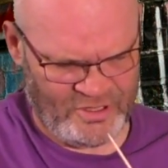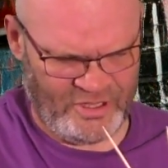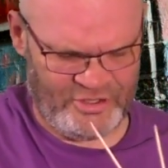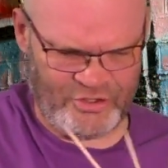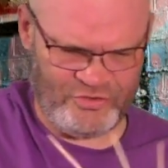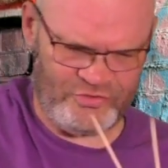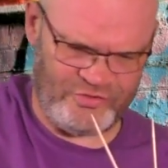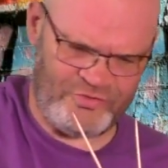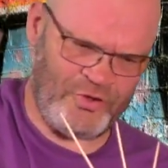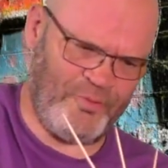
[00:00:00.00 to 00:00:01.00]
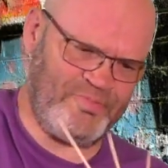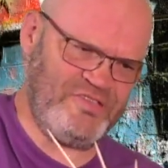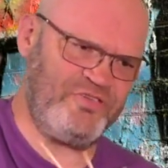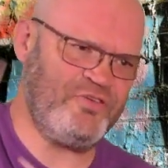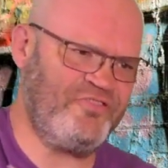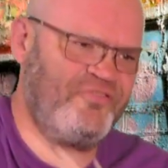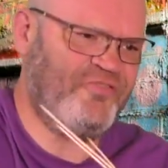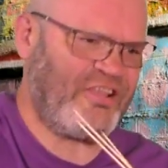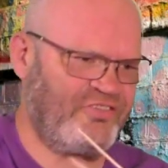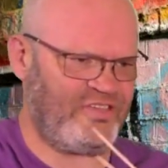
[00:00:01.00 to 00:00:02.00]
I could just not be too
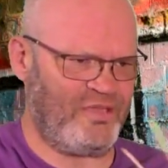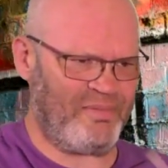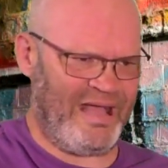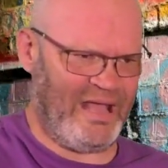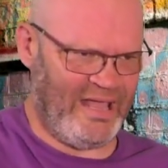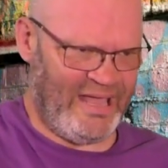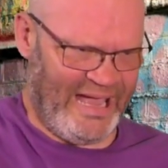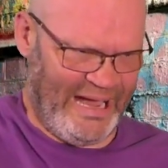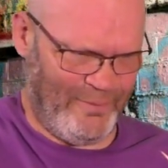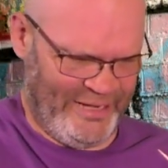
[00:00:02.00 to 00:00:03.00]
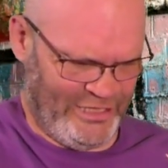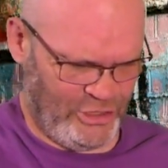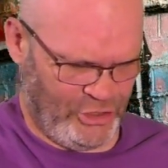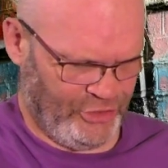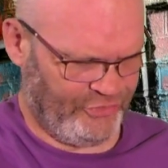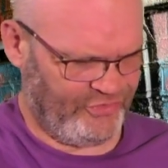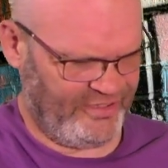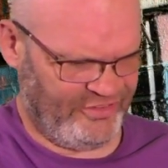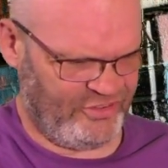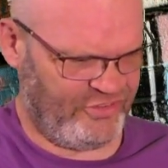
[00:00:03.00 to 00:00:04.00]
fussy about how it
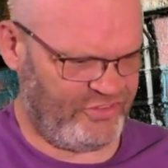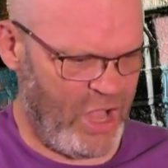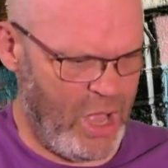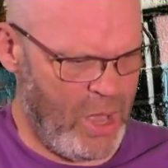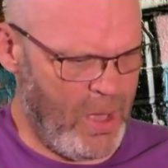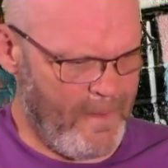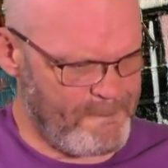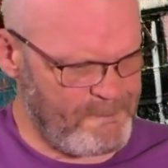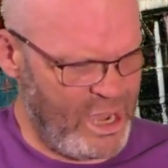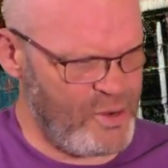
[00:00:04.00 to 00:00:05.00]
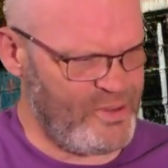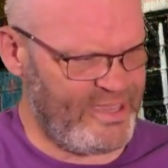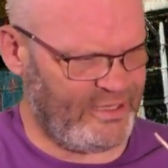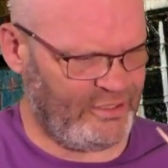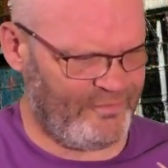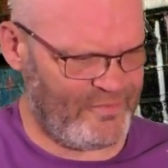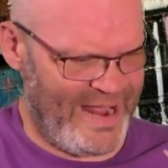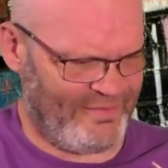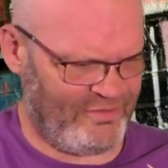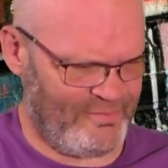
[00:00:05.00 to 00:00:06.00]
looks and just start poking them
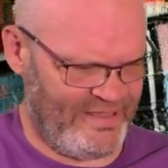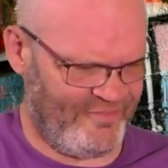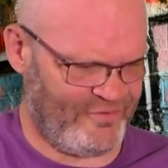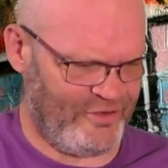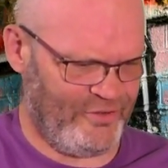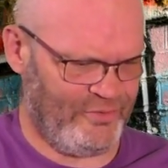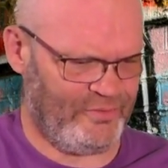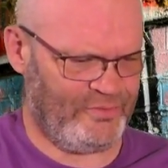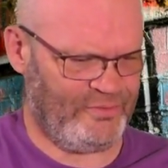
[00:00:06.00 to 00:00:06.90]
randomly through